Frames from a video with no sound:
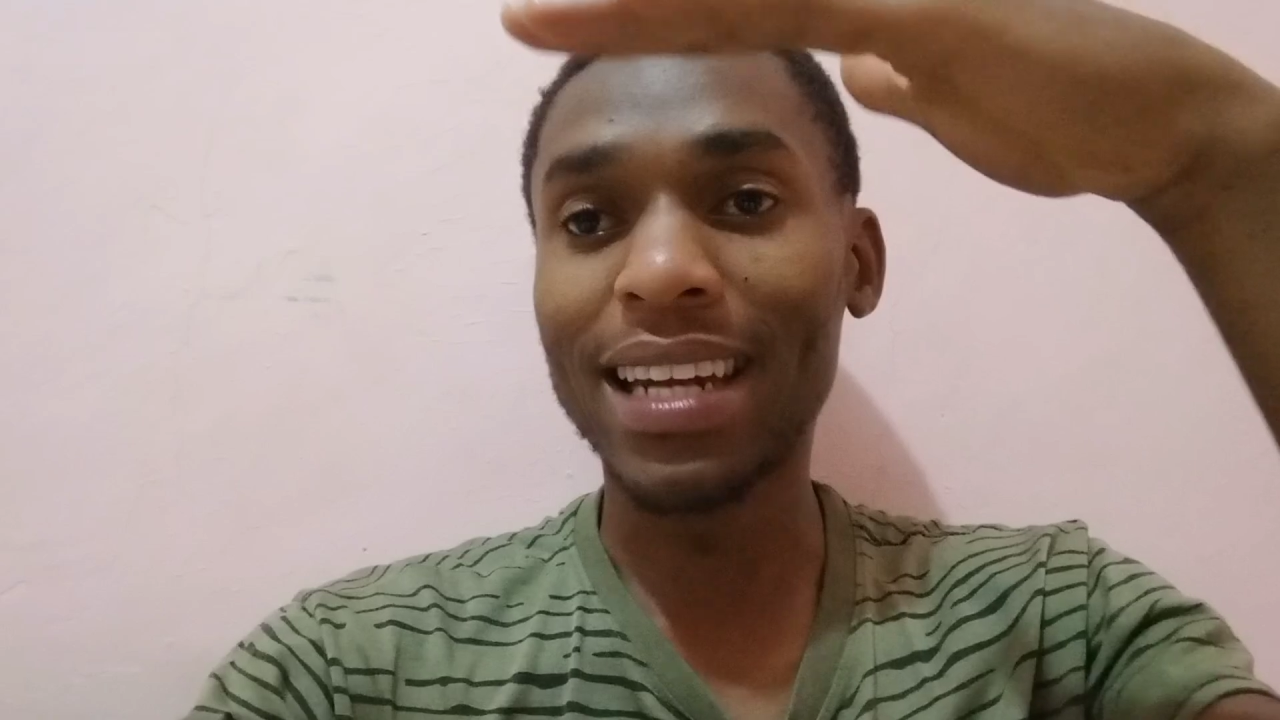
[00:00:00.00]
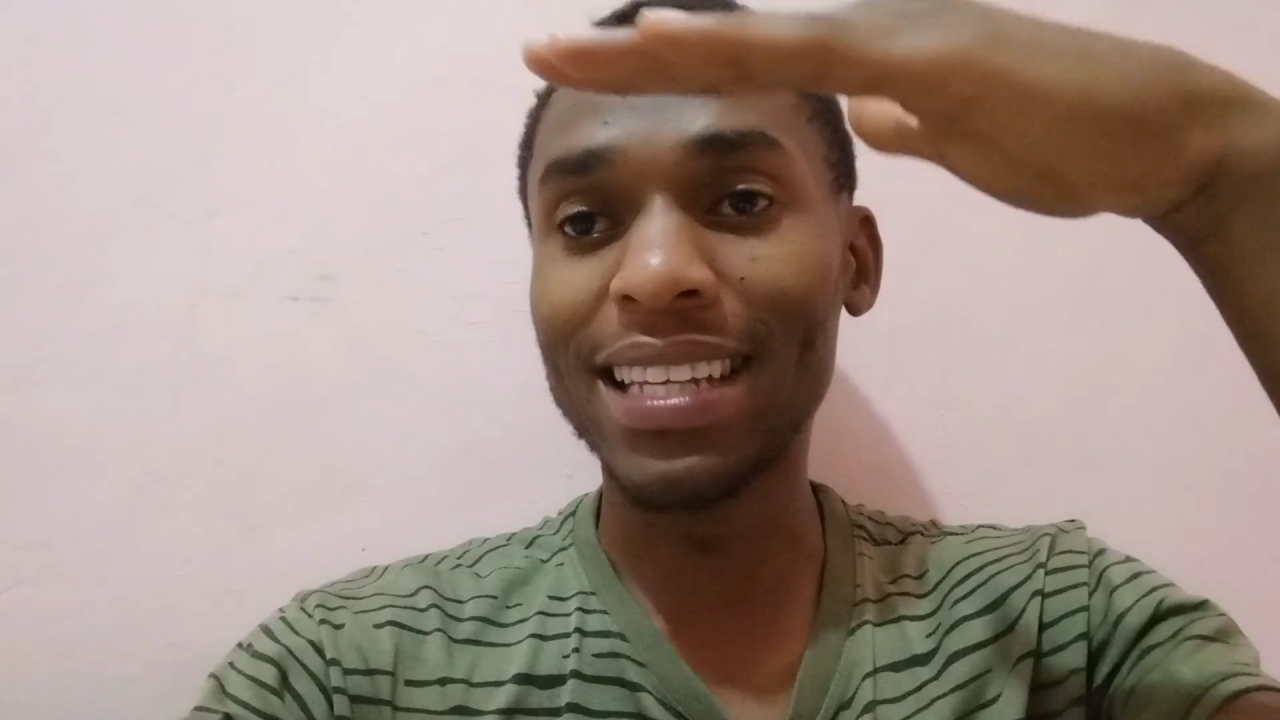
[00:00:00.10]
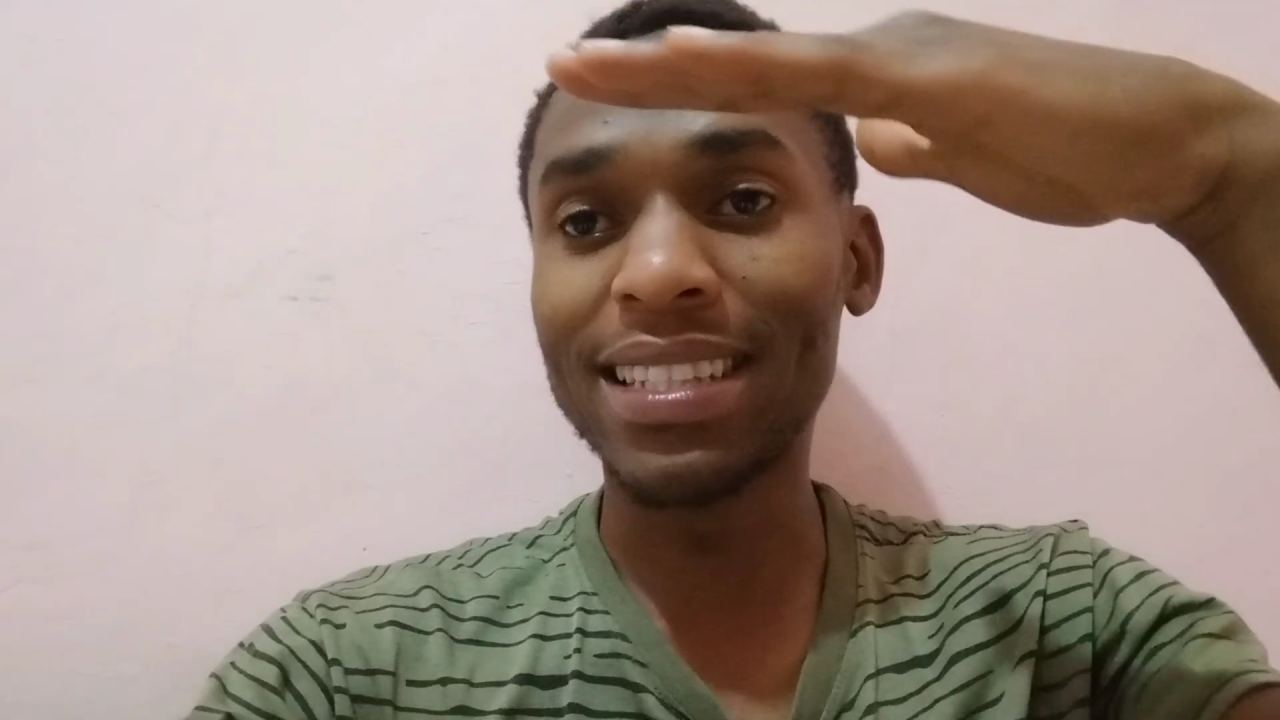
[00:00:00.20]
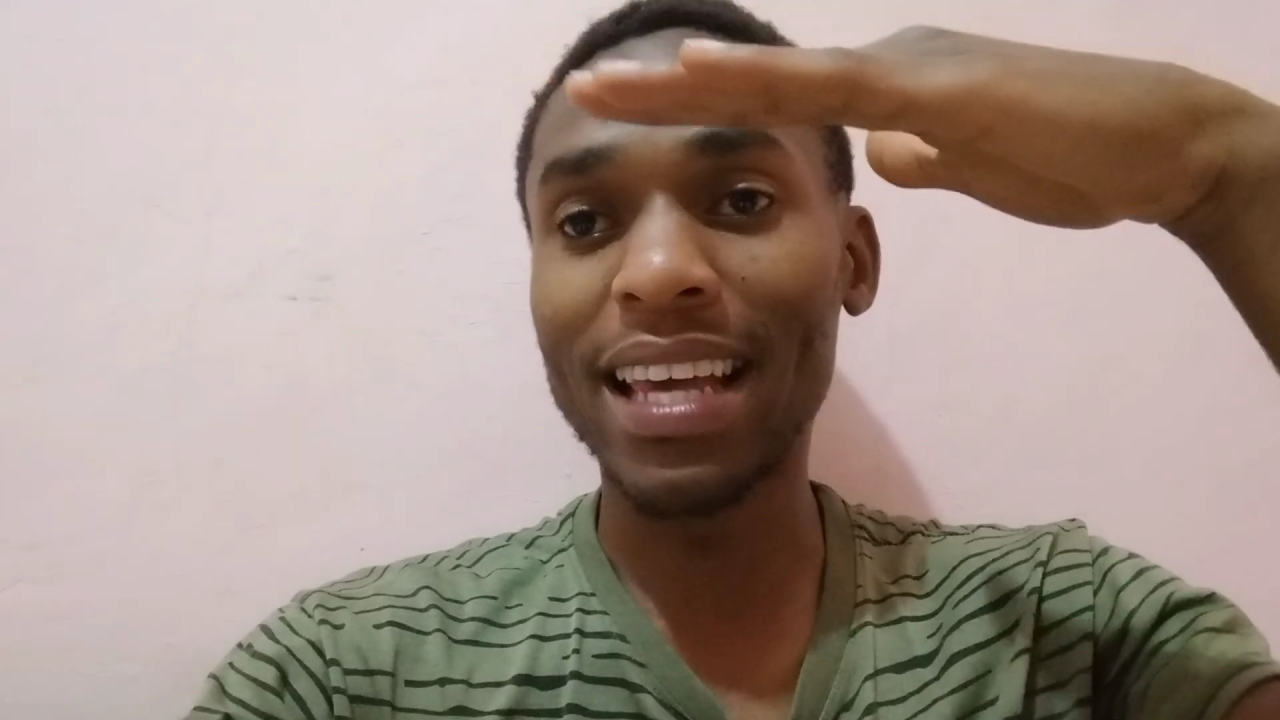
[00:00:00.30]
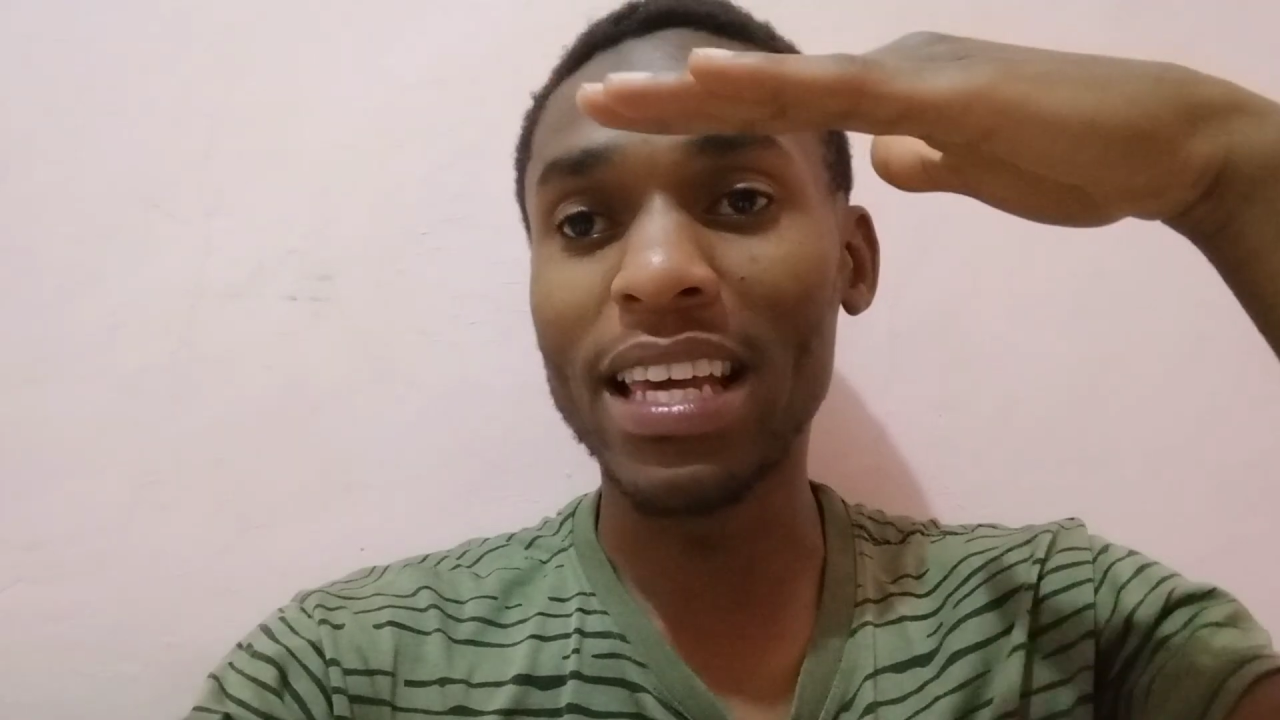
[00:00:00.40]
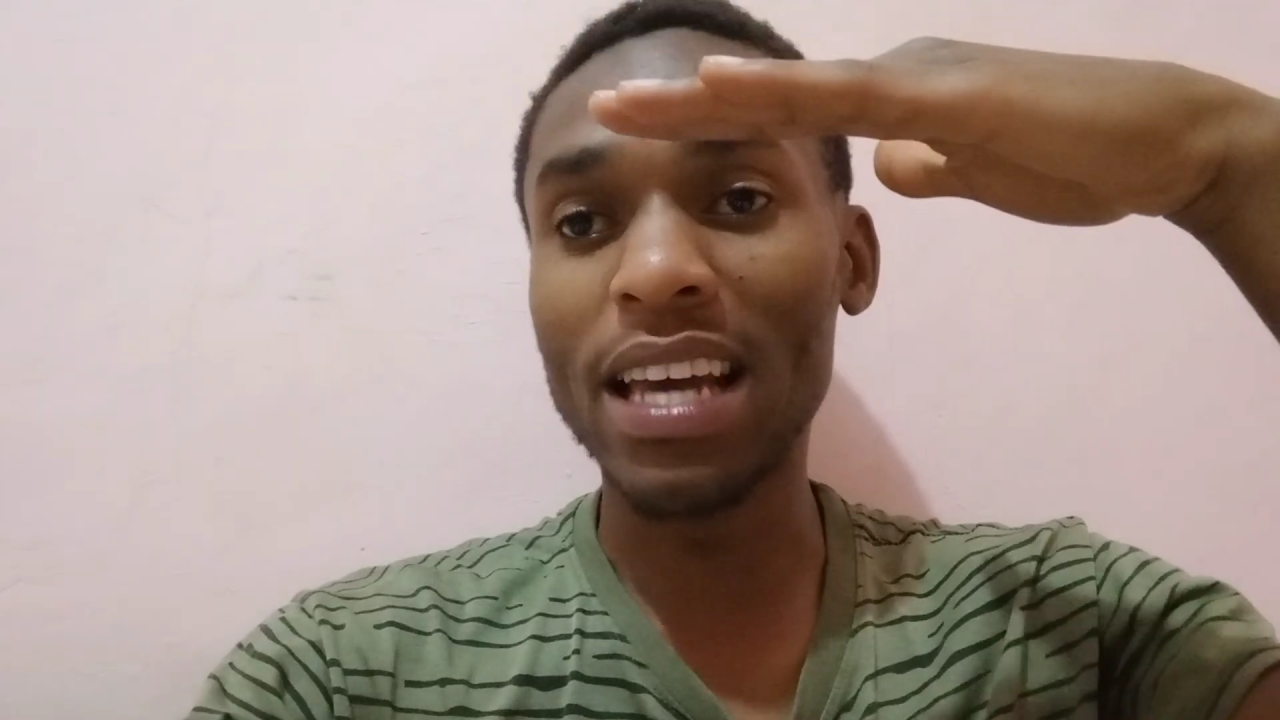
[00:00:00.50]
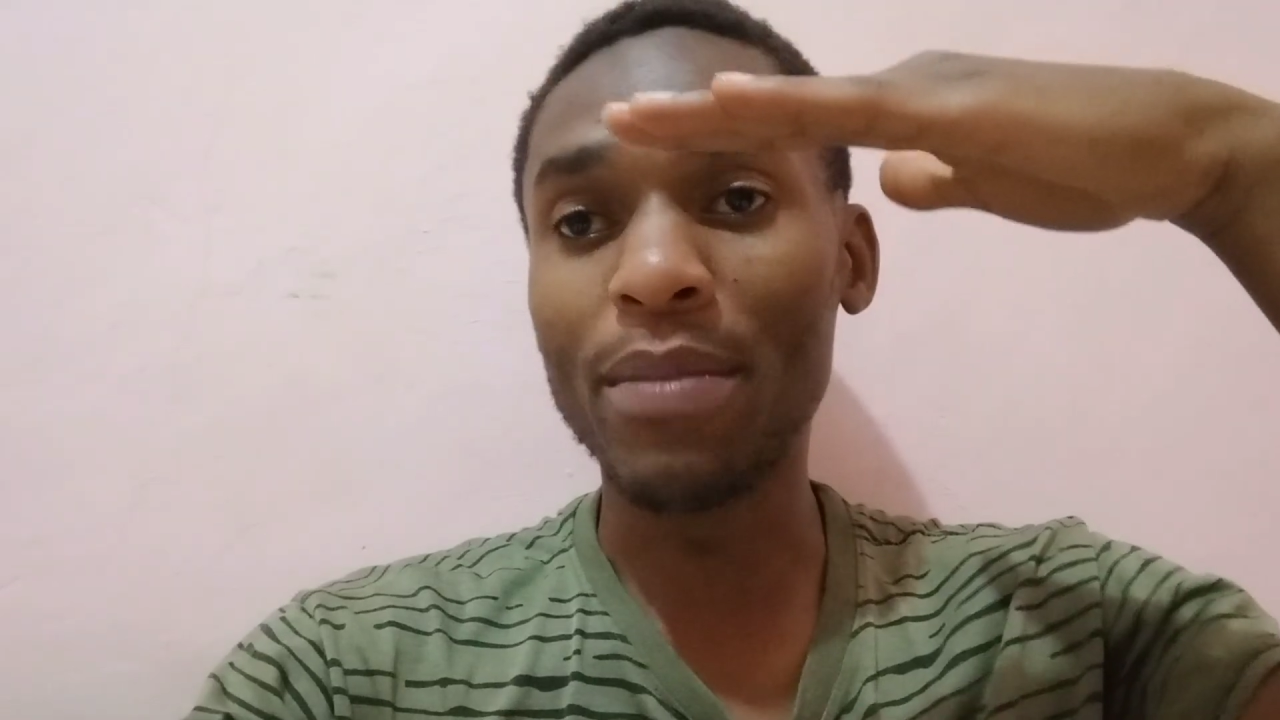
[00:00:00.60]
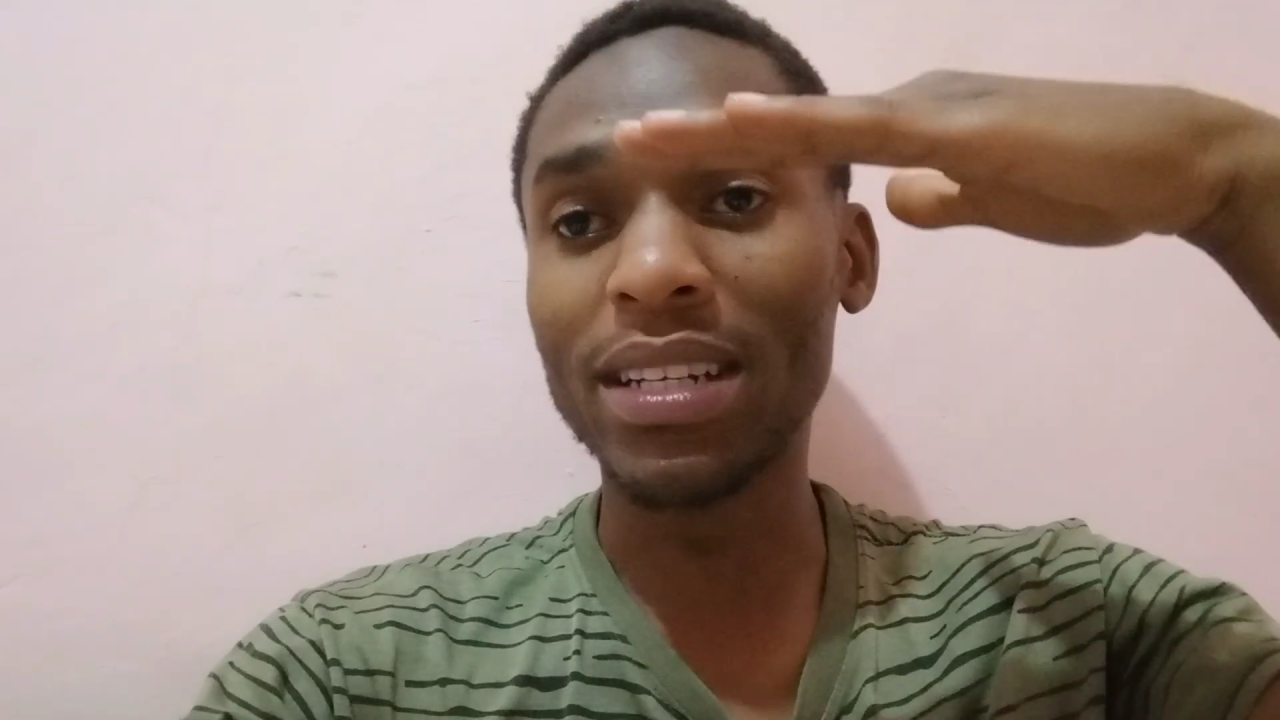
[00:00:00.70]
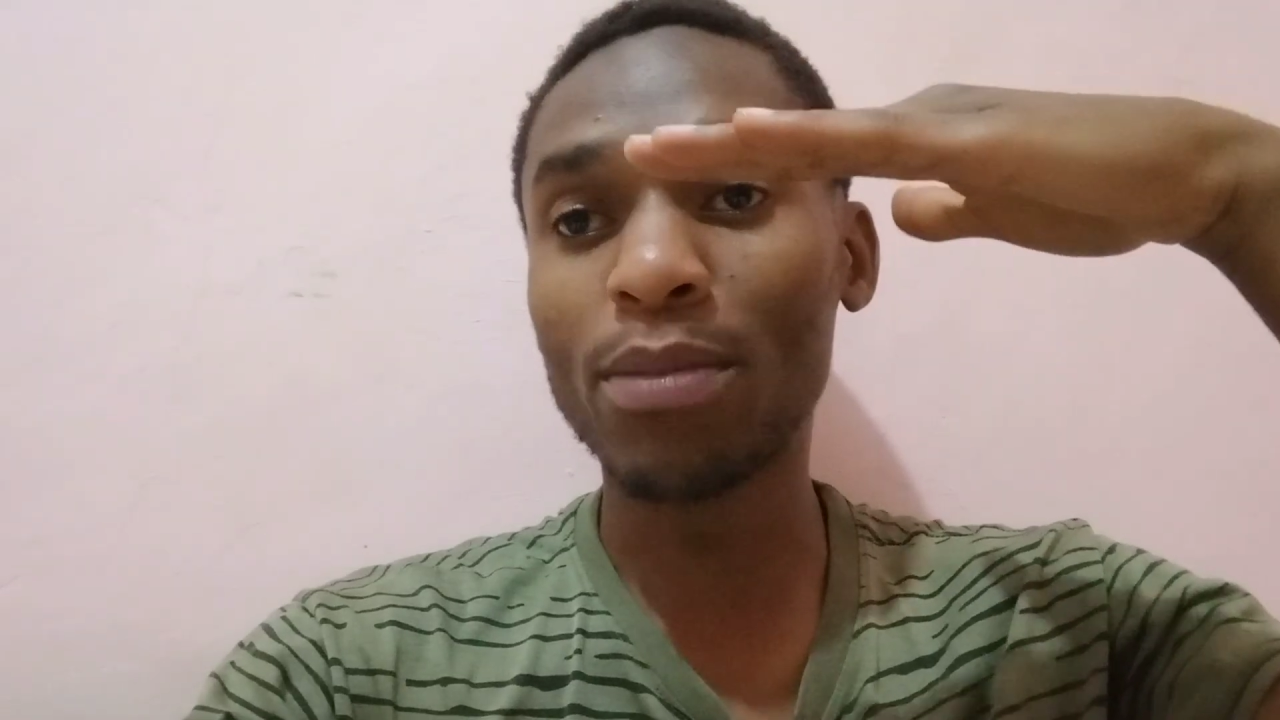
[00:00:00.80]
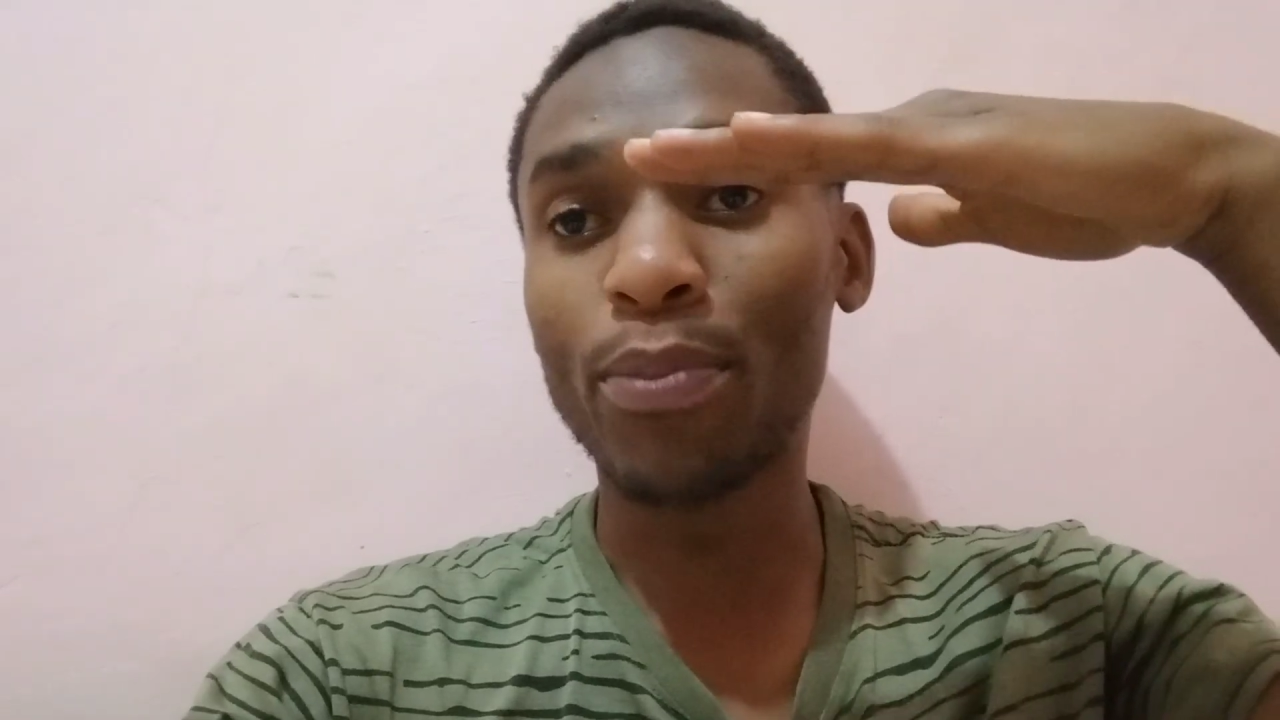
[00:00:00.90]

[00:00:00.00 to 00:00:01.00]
let's say I'm at